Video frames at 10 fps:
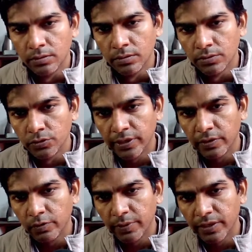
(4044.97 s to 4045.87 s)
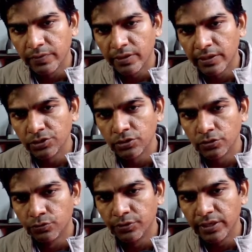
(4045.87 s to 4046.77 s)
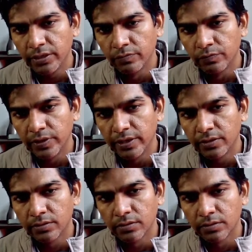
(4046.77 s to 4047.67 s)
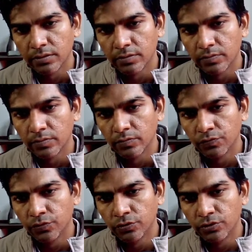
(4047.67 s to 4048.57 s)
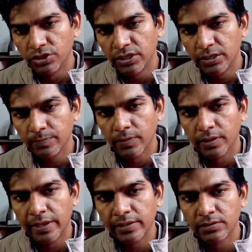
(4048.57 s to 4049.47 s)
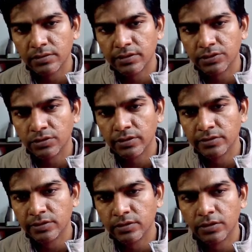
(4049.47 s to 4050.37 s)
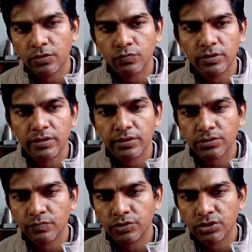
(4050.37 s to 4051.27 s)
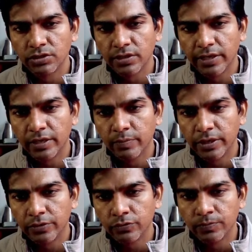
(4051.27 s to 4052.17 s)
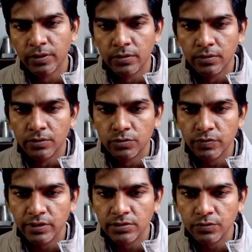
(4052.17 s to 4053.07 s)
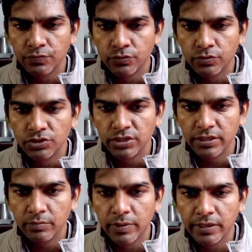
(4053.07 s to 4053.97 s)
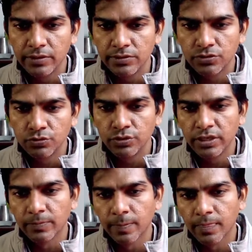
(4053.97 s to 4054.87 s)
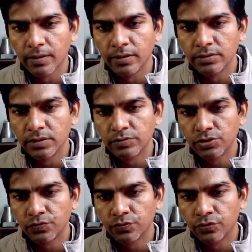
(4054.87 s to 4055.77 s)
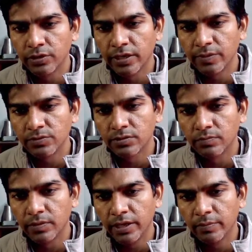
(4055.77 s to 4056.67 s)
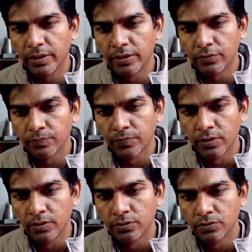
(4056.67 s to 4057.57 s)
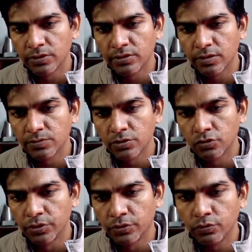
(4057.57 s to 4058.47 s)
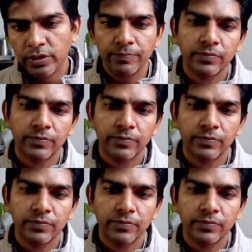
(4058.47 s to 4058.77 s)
So here we'll be having tension 2T, weight 4G, acceleration is in the downward direction which is A by 2. So we can say 4G minus 2T is equals to 4 times A by 2. So this comes out to be 2A.